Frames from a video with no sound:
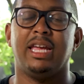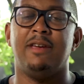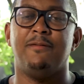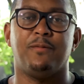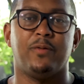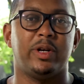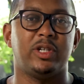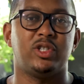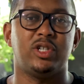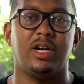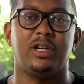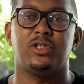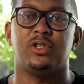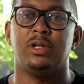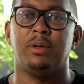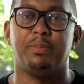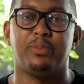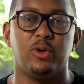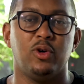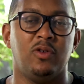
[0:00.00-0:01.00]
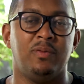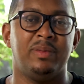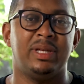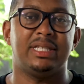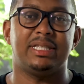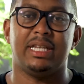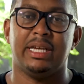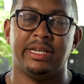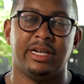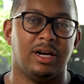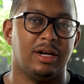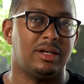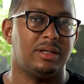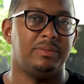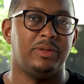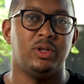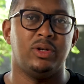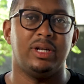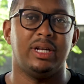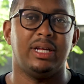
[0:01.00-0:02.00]
infrastructure improvements in our
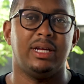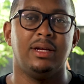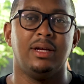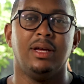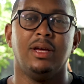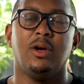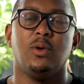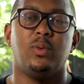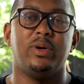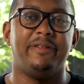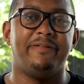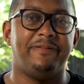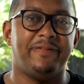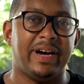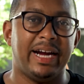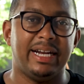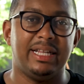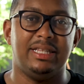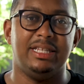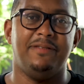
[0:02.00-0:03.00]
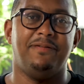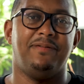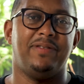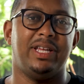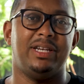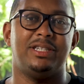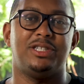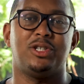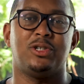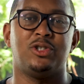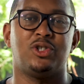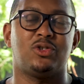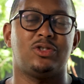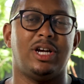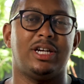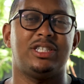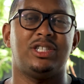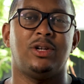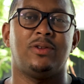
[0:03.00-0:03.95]
community, we finally finished construction